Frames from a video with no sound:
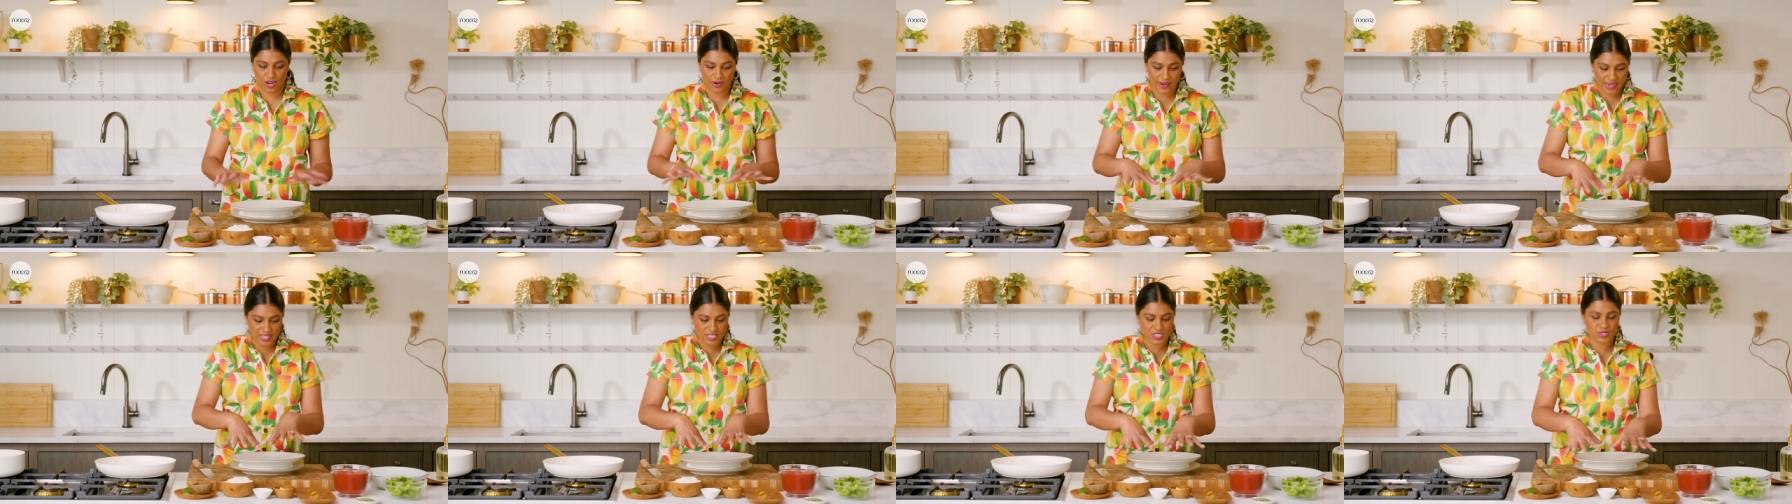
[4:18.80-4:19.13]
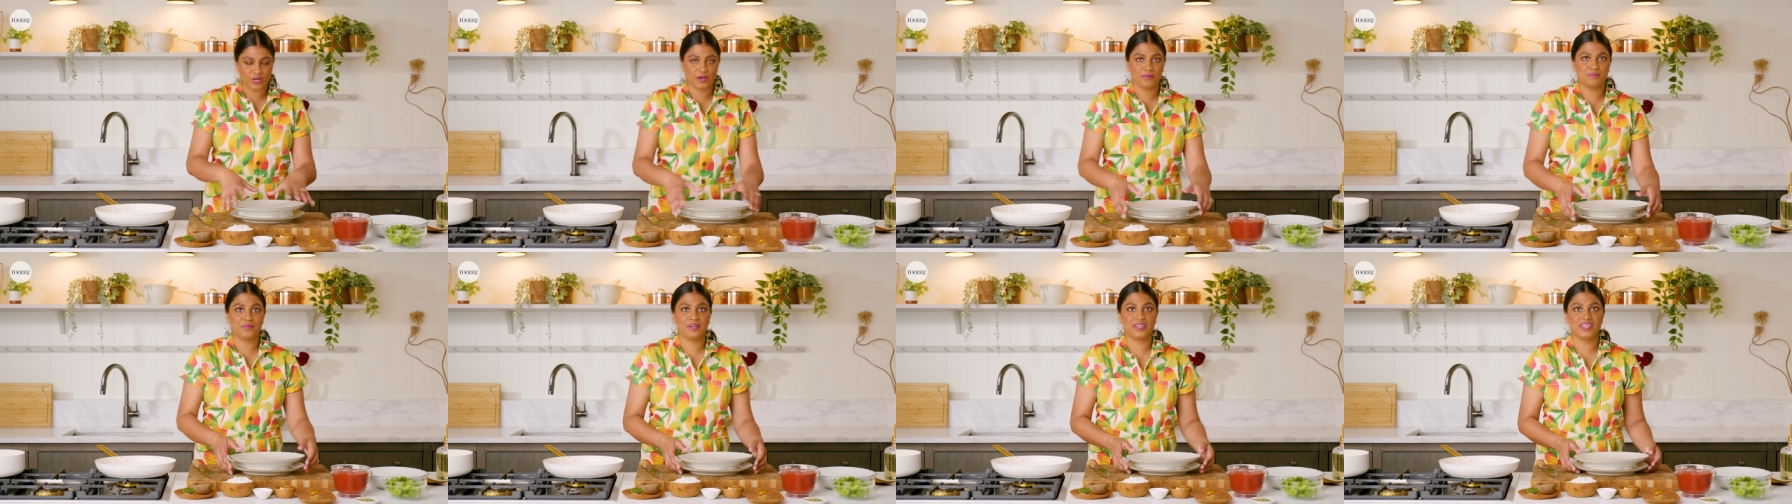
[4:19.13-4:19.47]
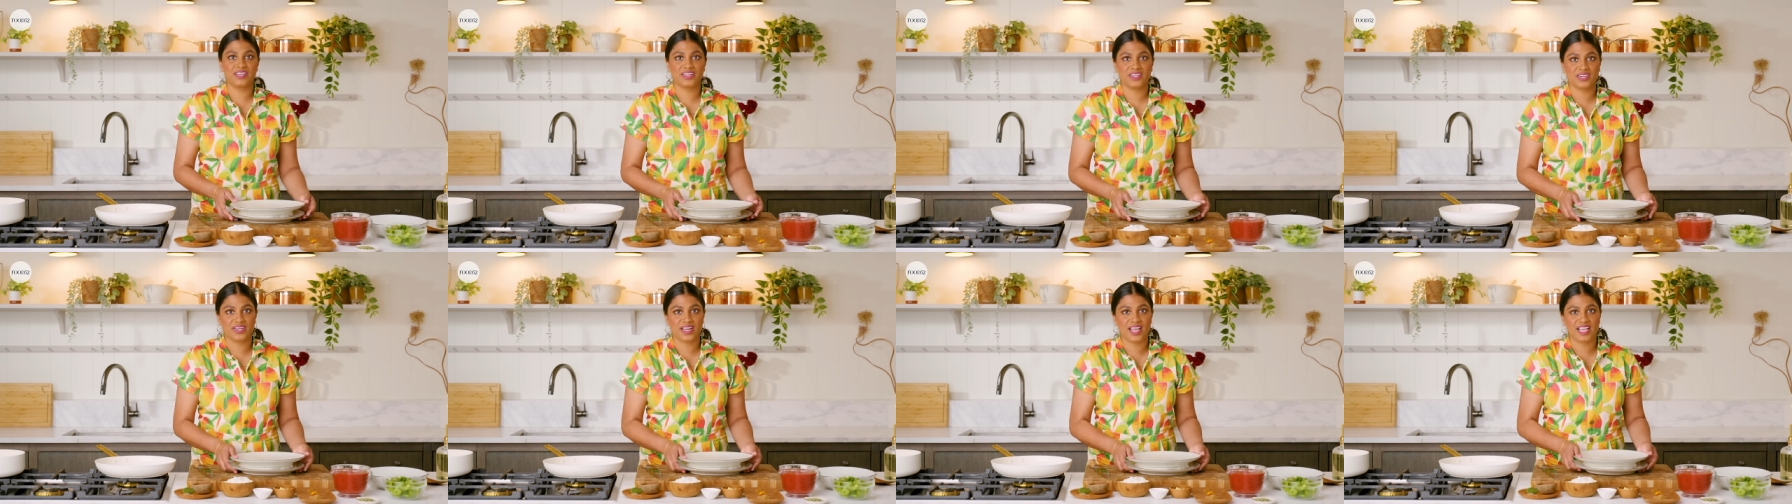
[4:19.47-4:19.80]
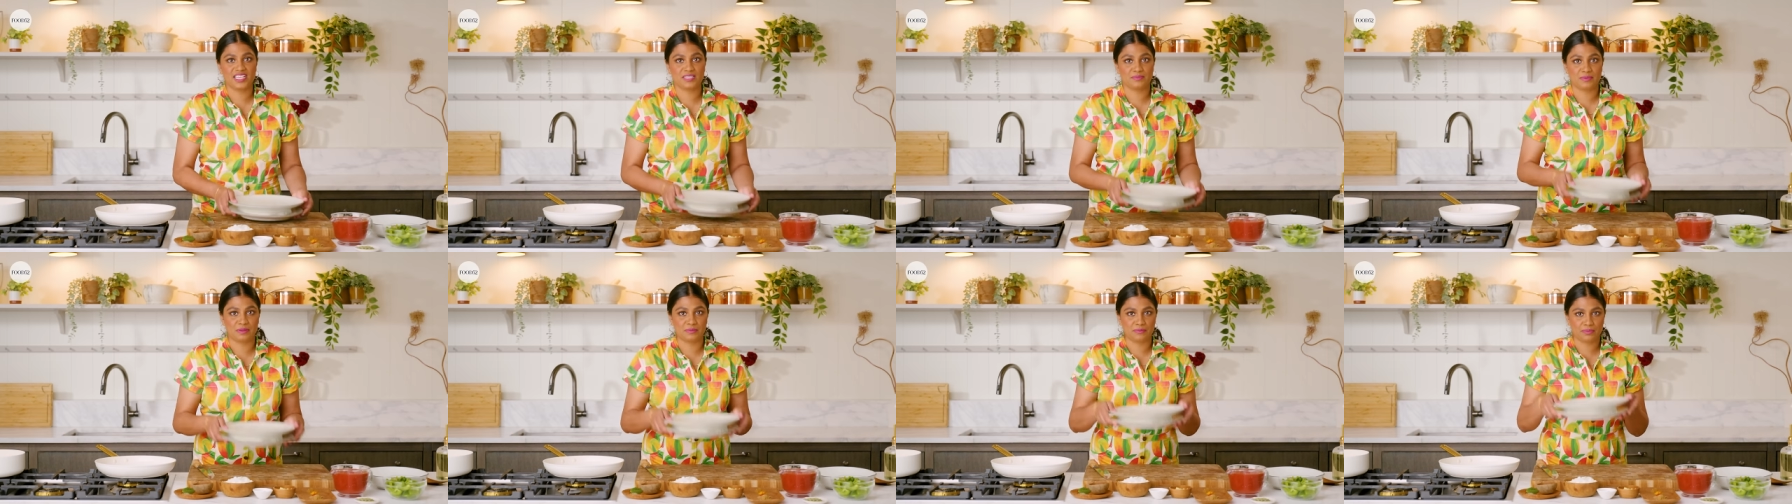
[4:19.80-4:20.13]
All right, so our paneer
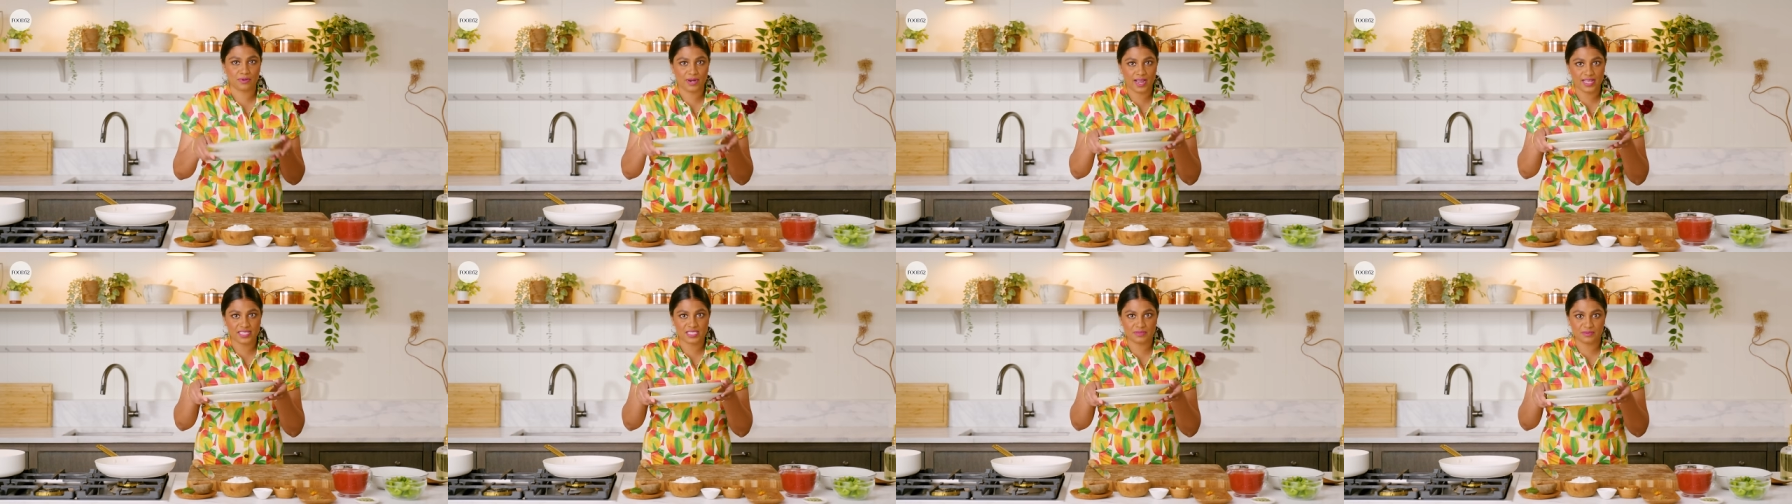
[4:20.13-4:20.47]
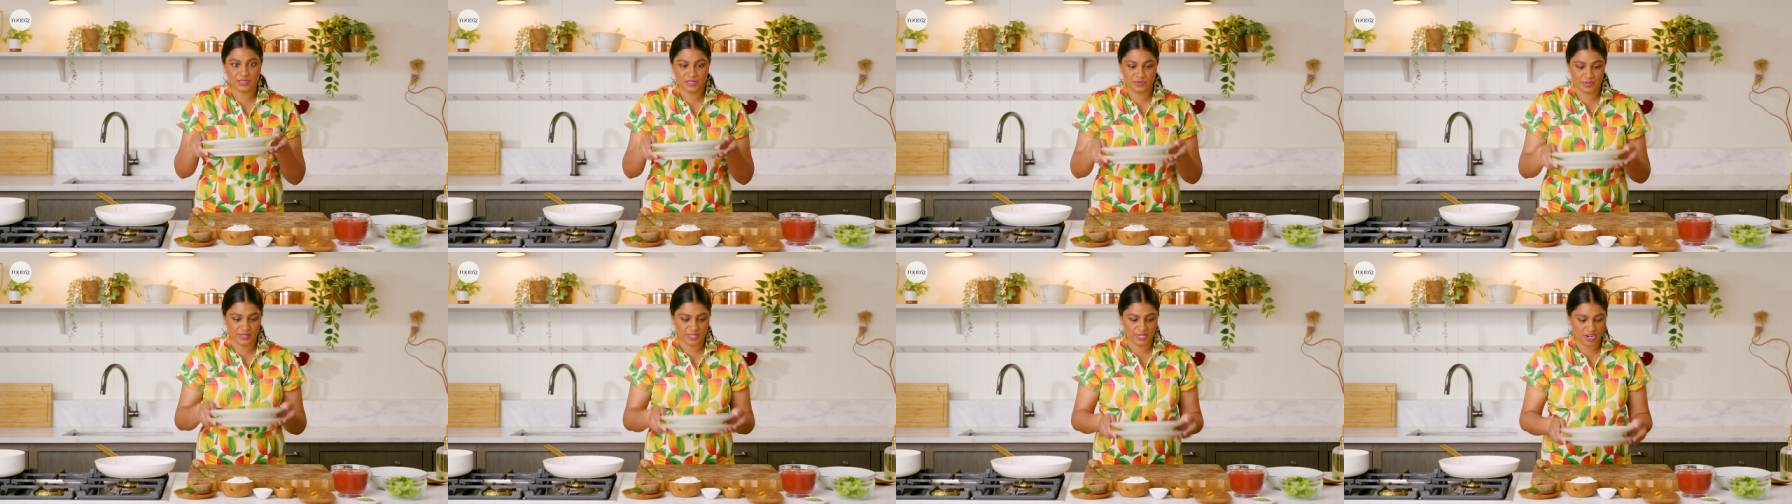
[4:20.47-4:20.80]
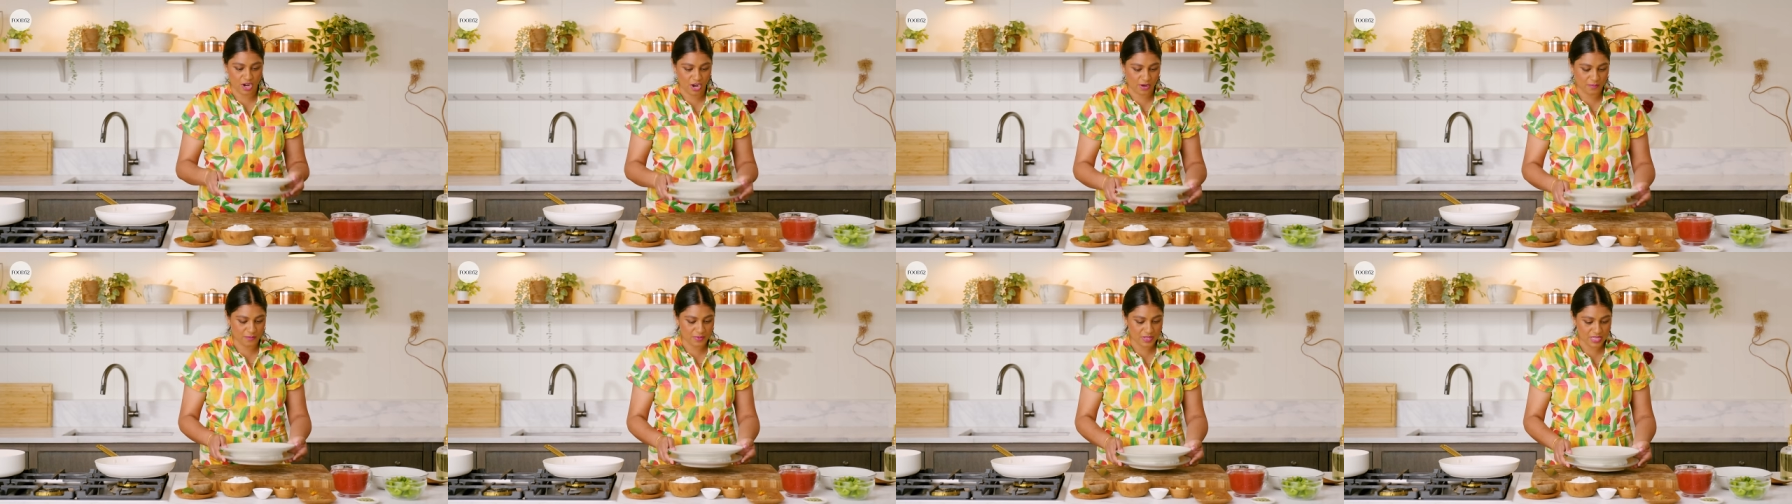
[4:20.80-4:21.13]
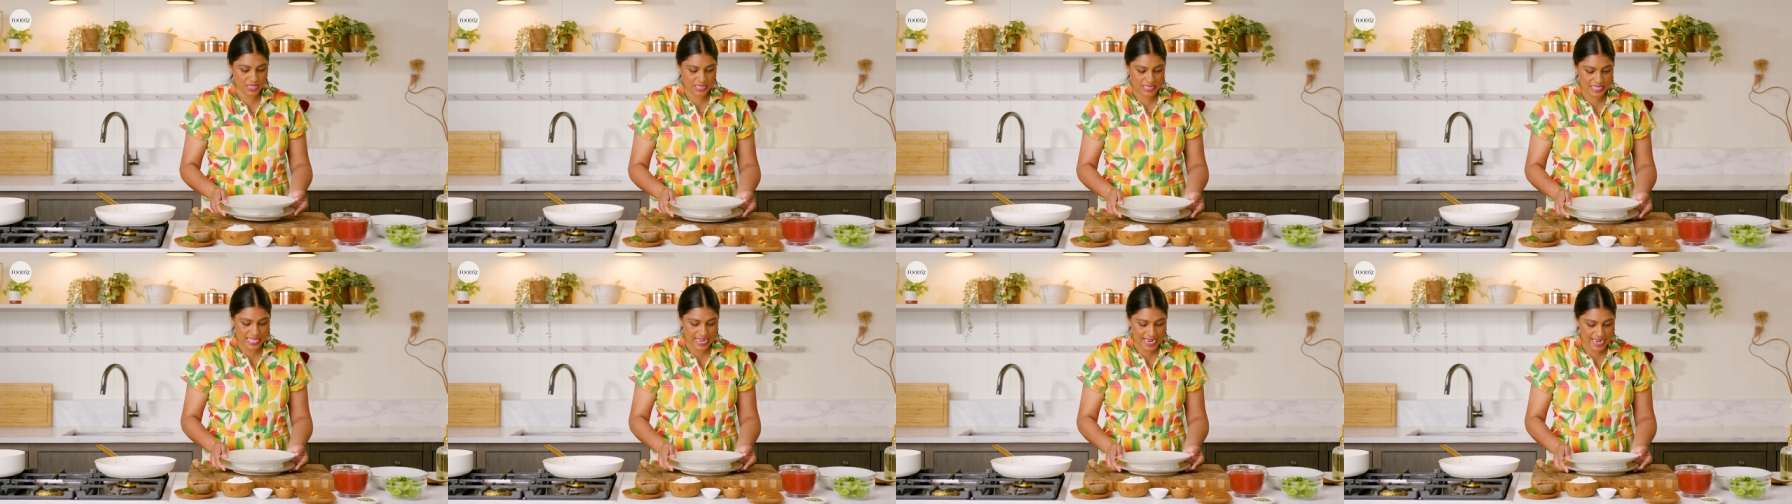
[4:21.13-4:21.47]
has been pressed between our
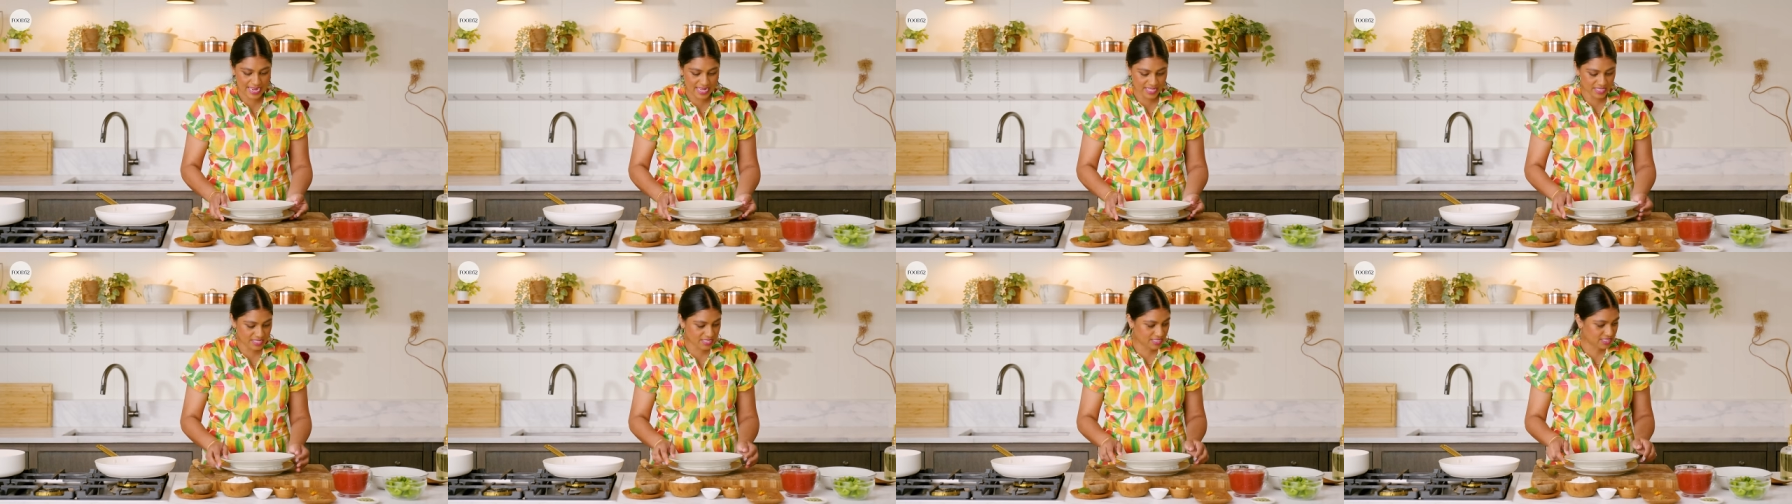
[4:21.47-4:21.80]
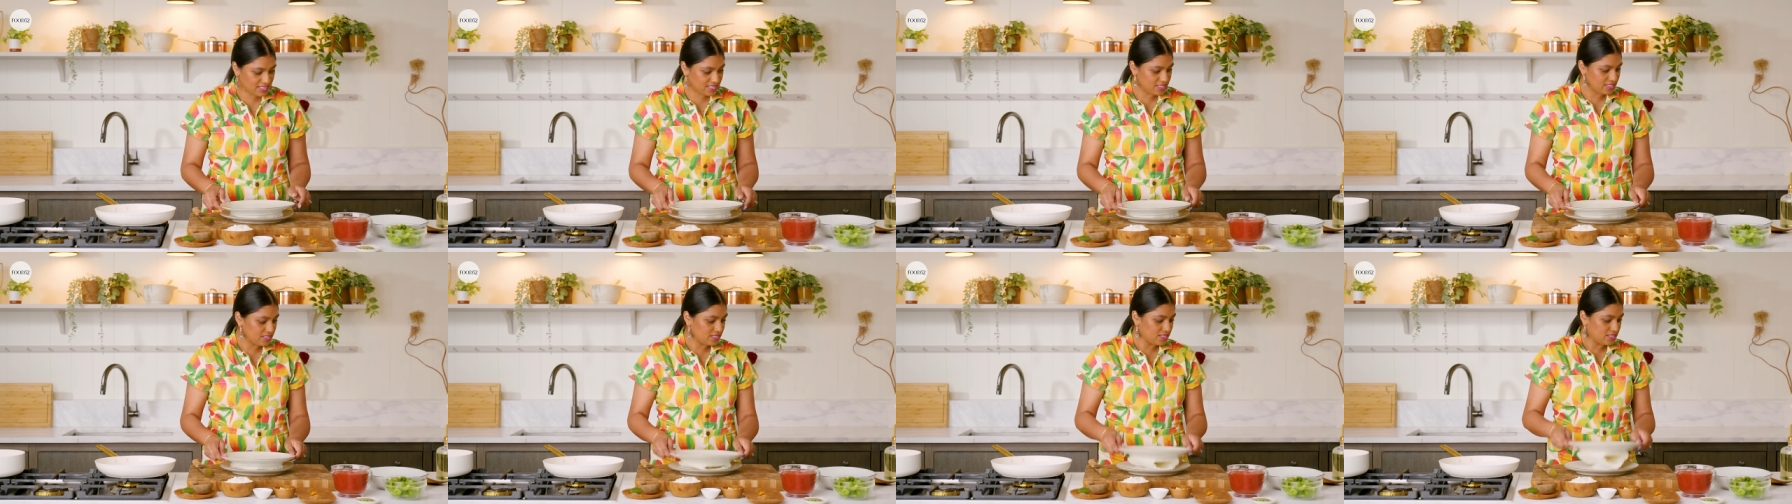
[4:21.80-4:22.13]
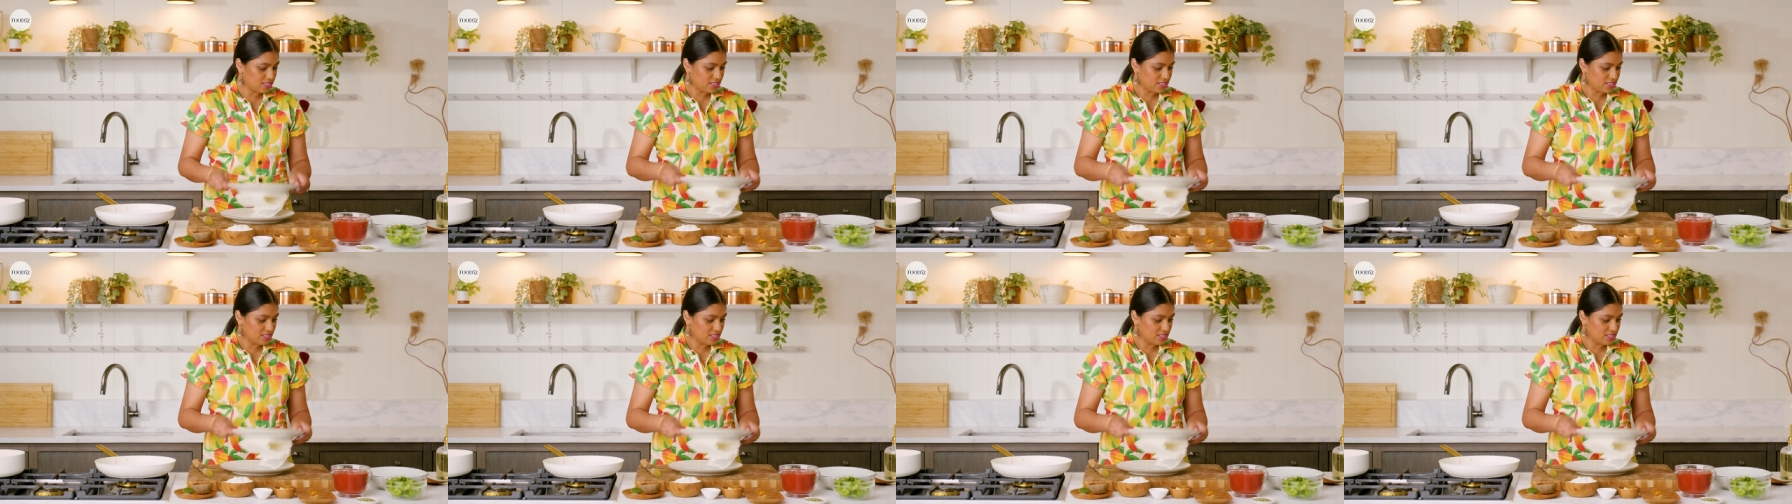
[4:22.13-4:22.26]
plates,